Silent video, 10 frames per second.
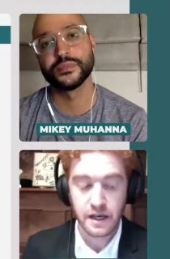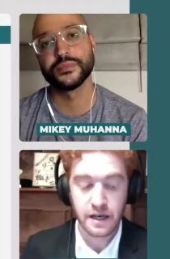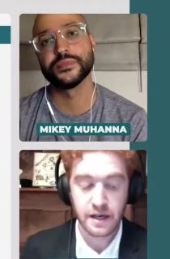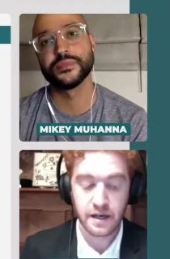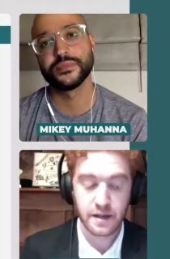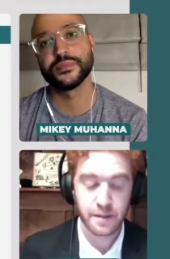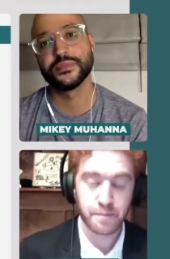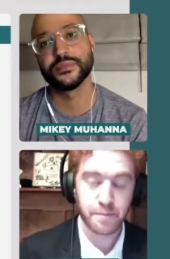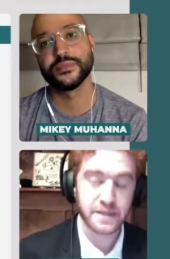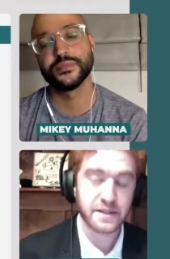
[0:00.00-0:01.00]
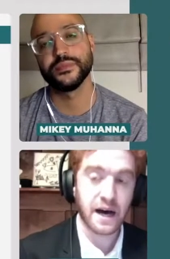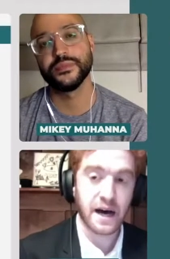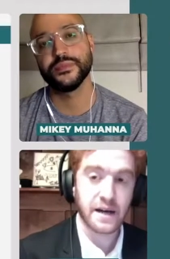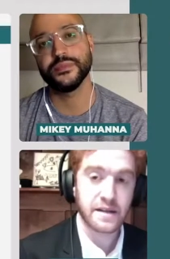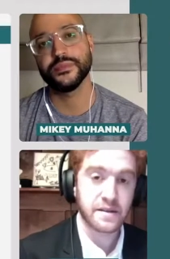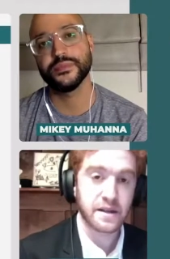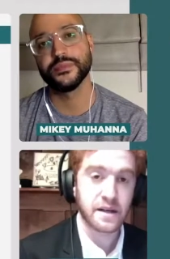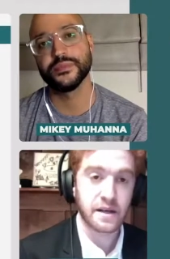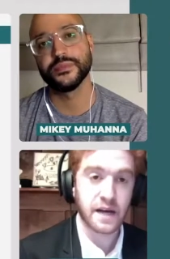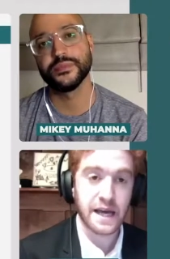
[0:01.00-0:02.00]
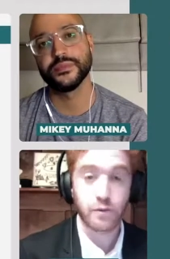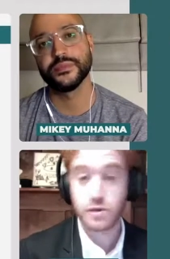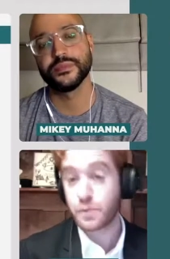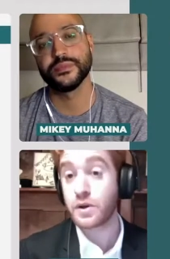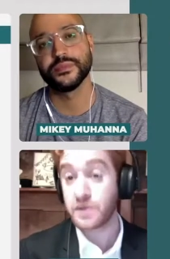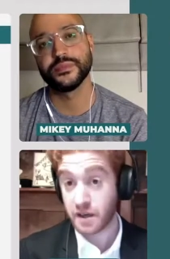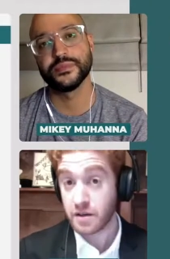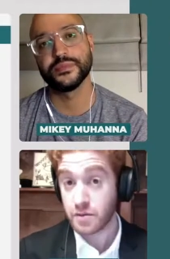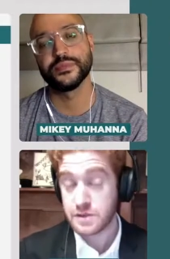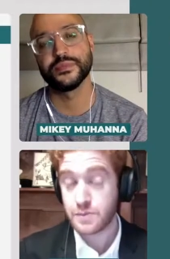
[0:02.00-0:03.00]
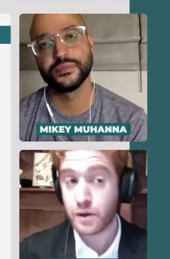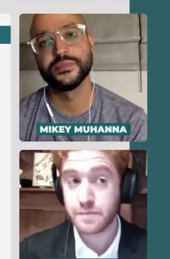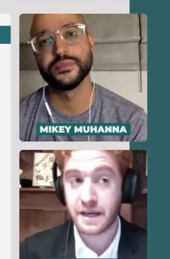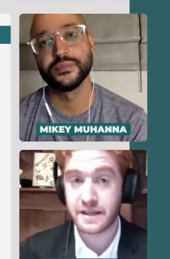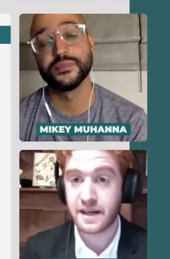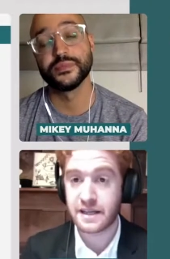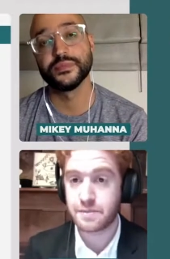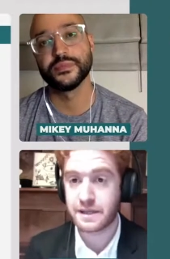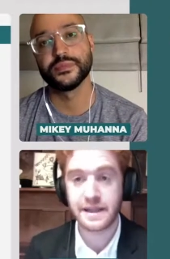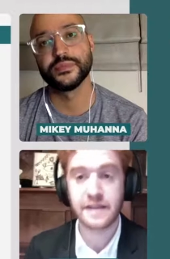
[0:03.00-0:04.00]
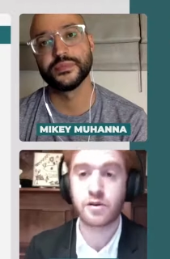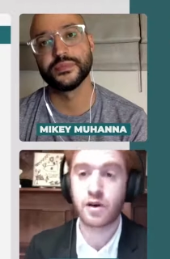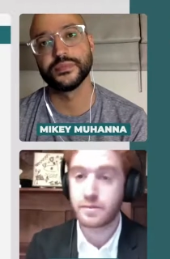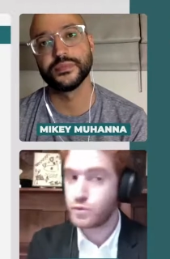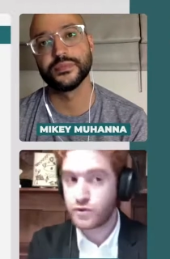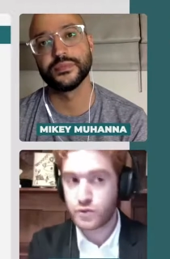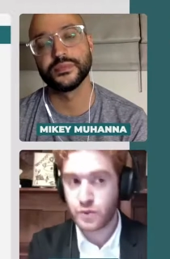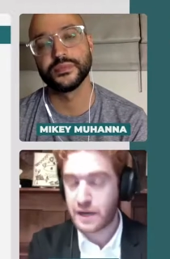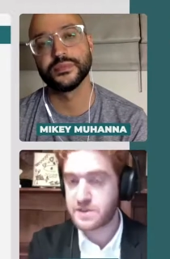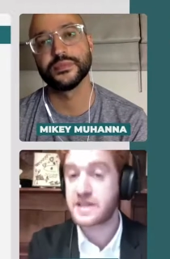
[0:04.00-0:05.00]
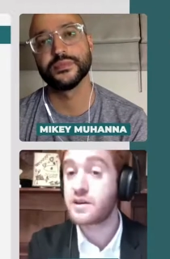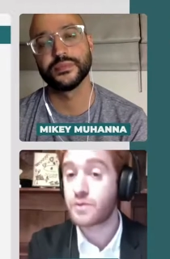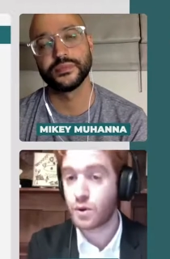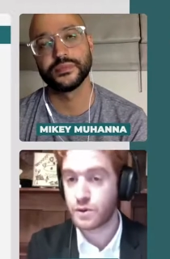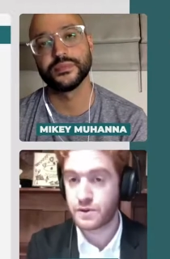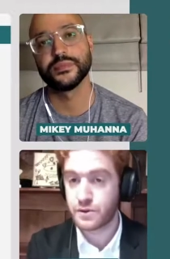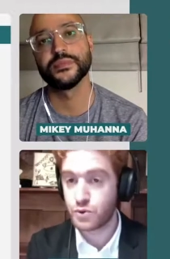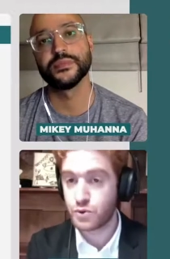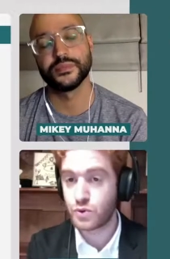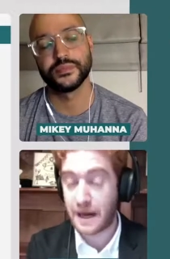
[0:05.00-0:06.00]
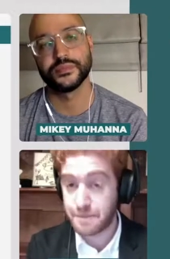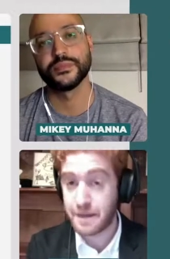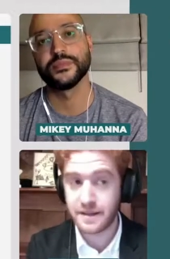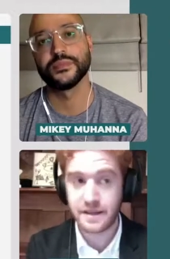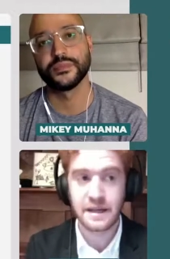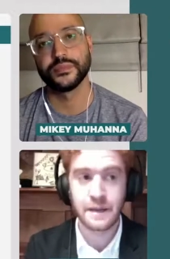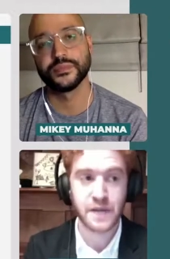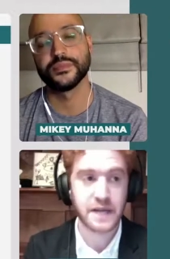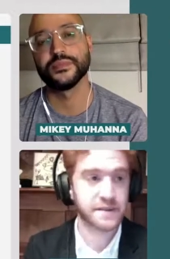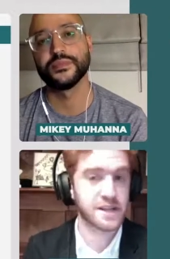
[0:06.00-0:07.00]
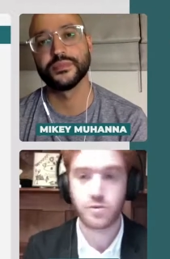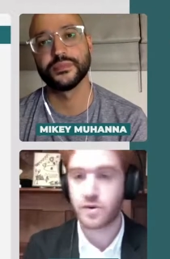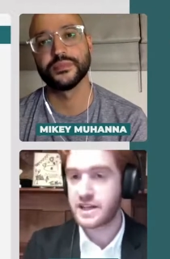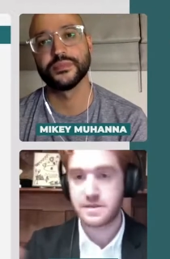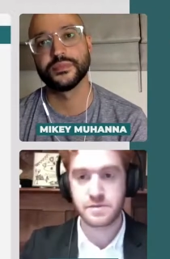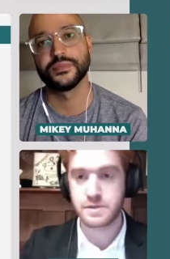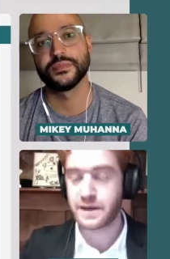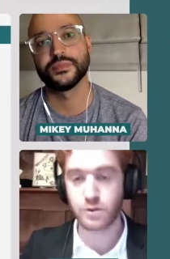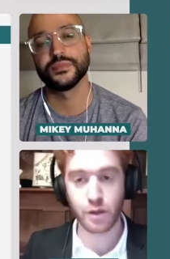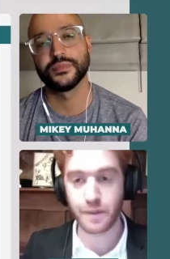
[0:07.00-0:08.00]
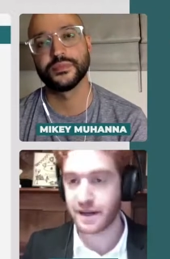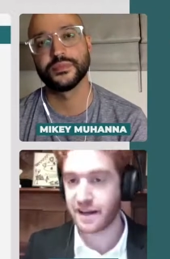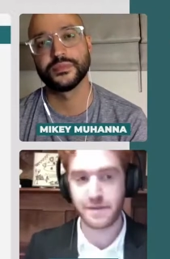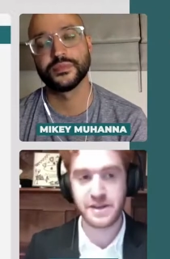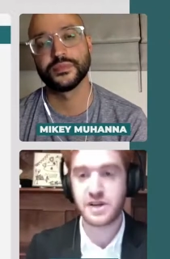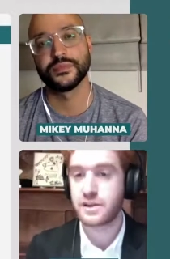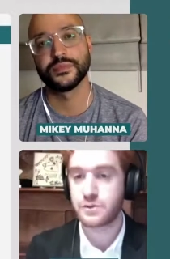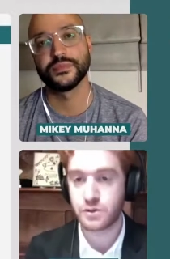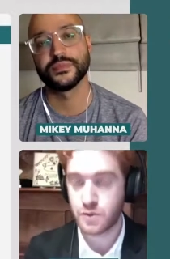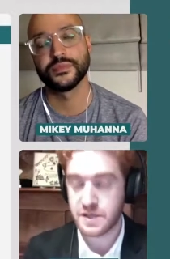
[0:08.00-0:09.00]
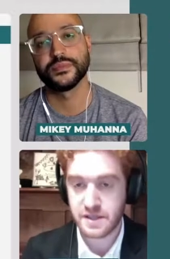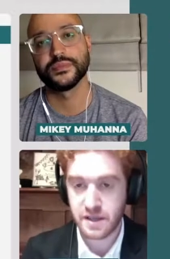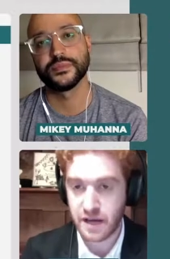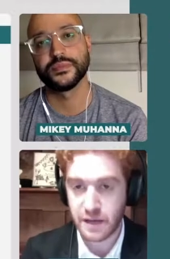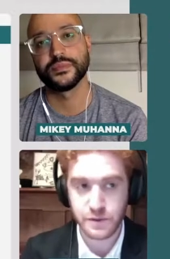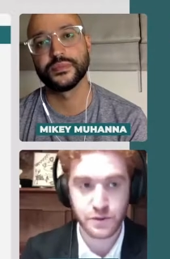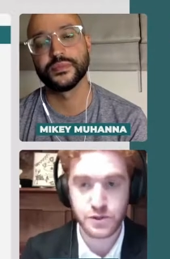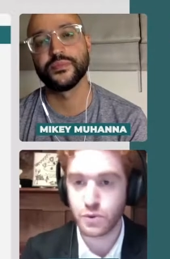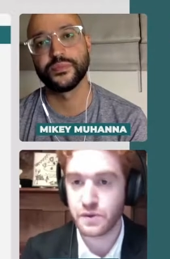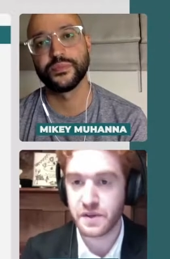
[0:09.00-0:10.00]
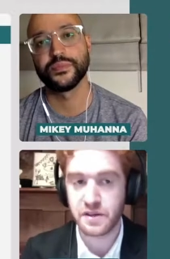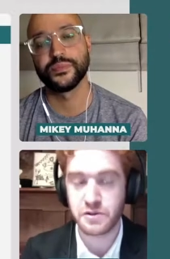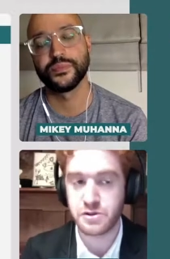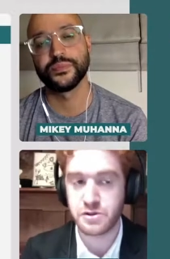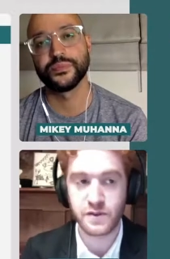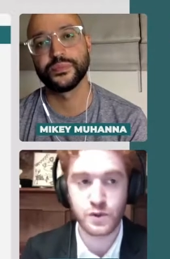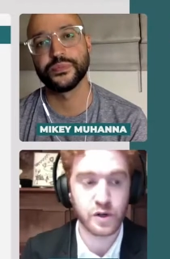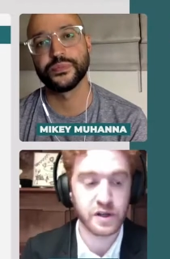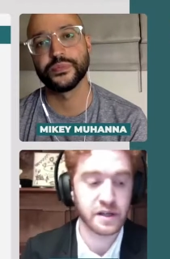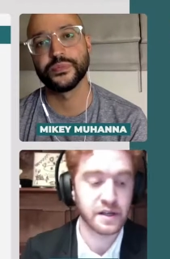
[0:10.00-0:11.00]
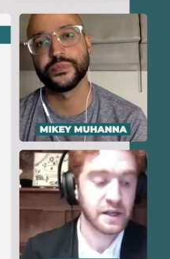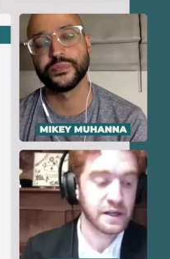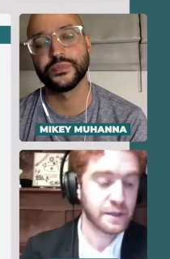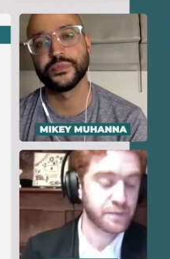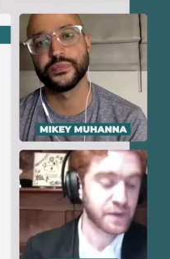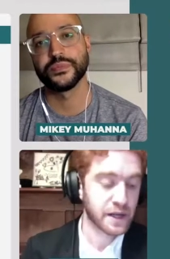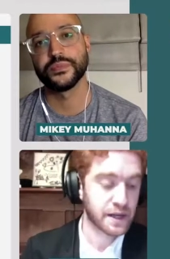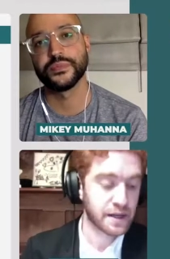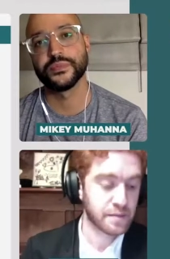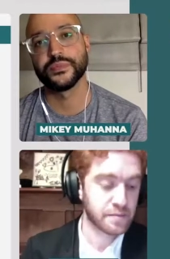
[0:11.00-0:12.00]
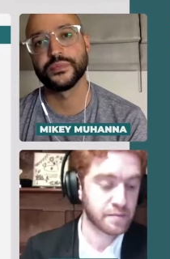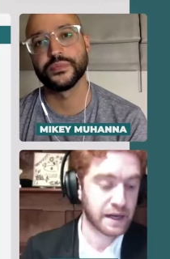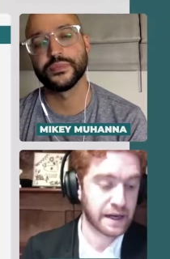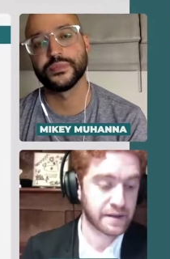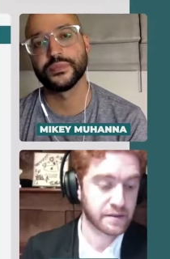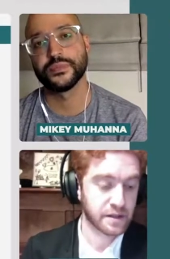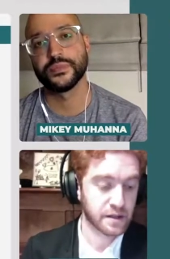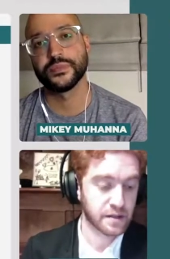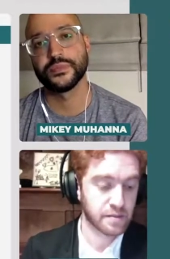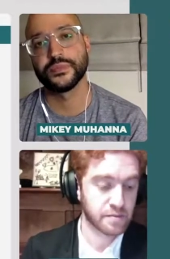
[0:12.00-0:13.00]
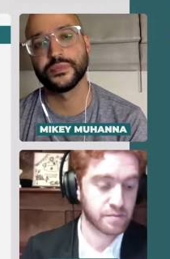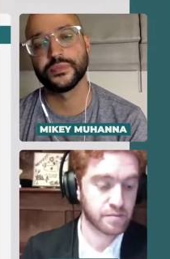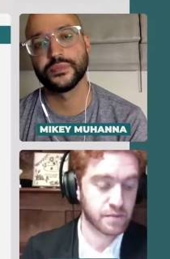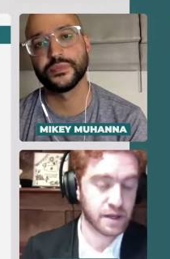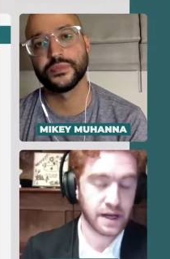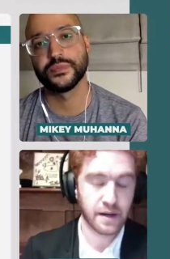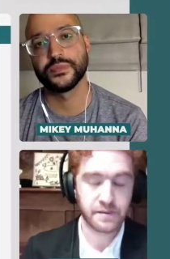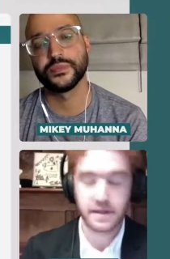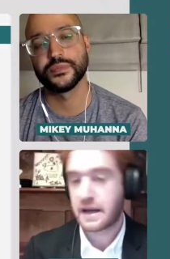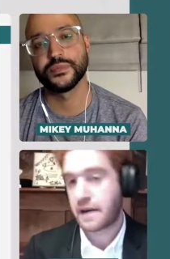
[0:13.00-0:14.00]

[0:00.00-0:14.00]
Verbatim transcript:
Speaker 1: Uh, but I uh, I was born there, was born in Baghdad, but later on moved when I was a year old to Amman, and that's where I spent all my life. My childhood was there. I went to school there, conservatory, um, and um, uh, then